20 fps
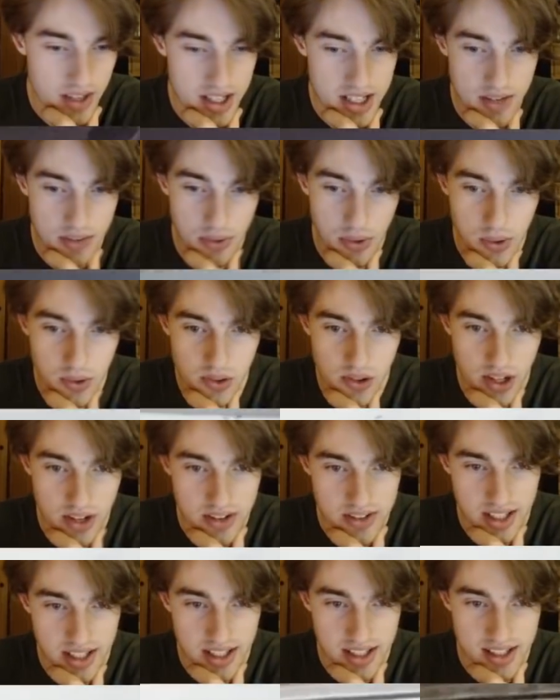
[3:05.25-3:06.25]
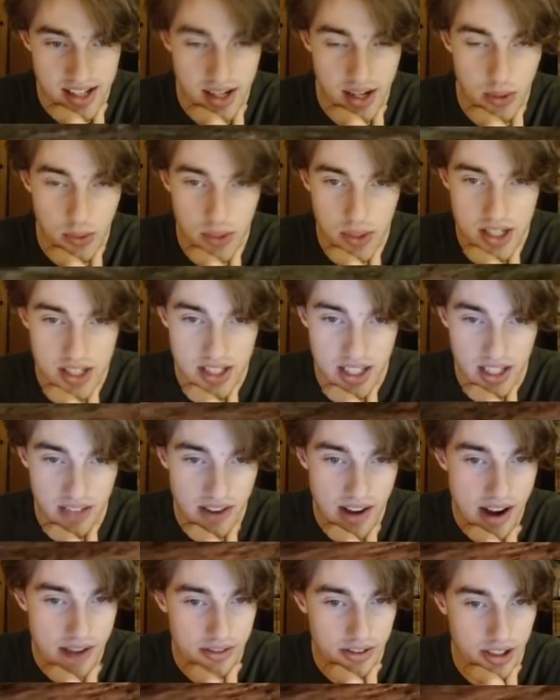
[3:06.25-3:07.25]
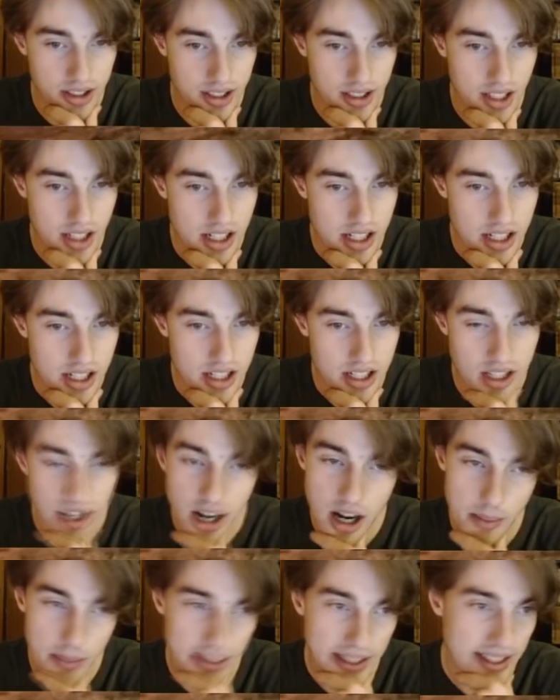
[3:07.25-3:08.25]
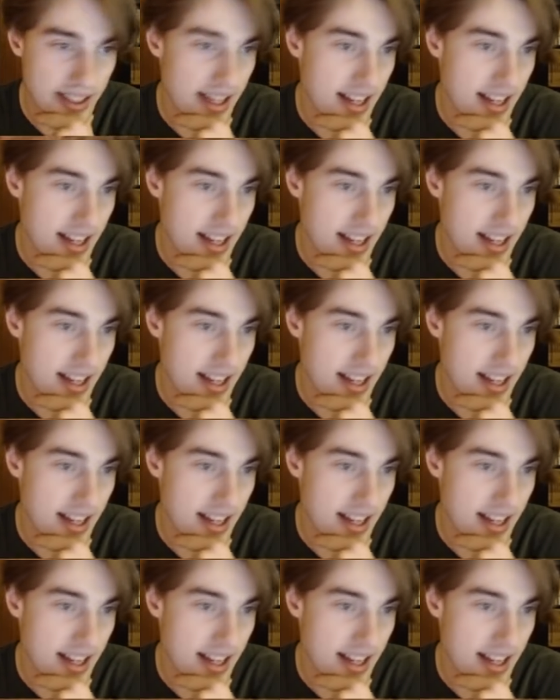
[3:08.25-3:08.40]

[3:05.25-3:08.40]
I see 4-wheel drives like this, I always think of Africa. Middle